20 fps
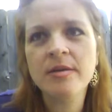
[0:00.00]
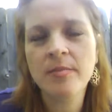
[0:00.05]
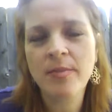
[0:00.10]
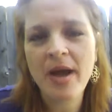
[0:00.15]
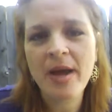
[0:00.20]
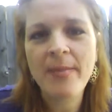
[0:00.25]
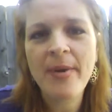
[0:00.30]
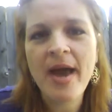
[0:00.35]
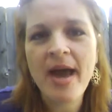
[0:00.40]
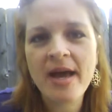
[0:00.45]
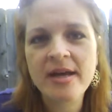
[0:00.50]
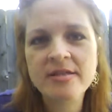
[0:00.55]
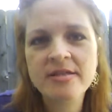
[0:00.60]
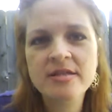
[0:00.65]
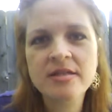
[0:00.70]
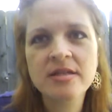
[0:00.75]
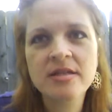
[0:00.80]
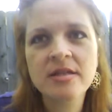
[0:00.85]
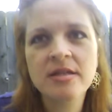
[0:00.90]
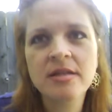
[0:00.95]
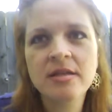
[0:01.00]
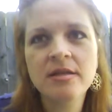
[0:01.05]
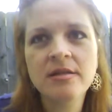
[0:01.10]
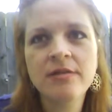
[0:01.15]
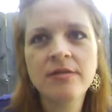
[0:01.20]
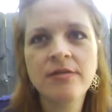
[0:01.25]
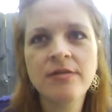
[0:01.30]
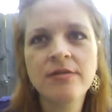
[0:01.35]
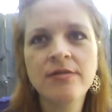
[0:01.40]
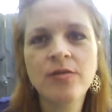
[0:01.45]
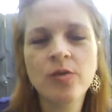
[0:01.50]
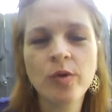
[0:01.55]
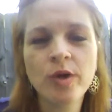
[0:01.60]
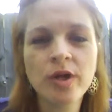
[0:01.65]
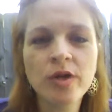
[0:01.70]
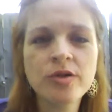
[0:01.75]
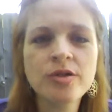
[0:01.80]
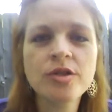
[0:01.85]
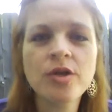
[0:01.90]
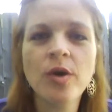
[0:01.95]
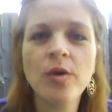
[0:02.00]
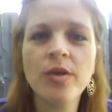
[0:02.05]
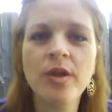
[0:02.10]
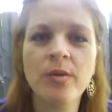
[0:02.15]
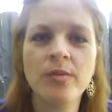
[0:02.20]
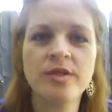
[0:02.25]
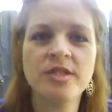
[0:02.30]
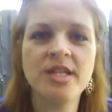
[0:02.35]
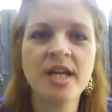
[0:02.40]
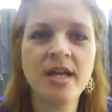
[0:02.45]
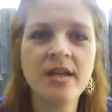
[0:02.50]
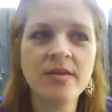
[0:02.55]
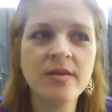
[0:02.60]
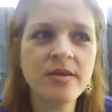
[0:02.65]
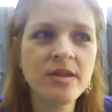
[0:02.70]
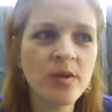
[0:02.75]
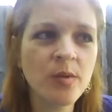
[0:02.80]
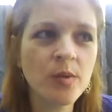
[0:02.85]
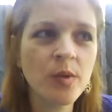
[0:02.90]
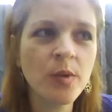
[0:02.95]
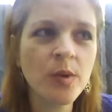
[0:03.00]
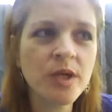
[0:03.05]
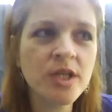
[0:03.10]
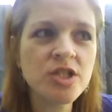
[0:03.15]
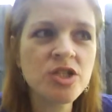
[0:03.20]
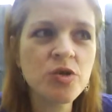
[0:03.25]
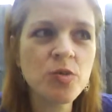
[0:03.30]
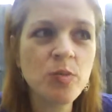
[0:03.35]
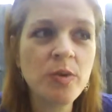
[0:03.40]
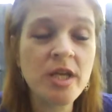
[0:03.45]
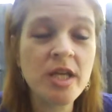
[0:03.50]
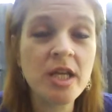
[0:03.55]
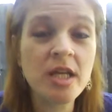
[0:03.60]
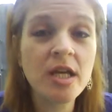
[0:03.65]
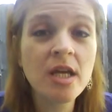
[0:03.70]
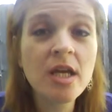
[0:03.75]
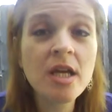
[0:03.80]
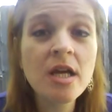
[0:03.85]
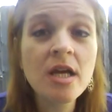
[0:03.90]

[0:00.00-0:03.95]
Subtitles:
bypass 4 years ago, they were saying that they were going to be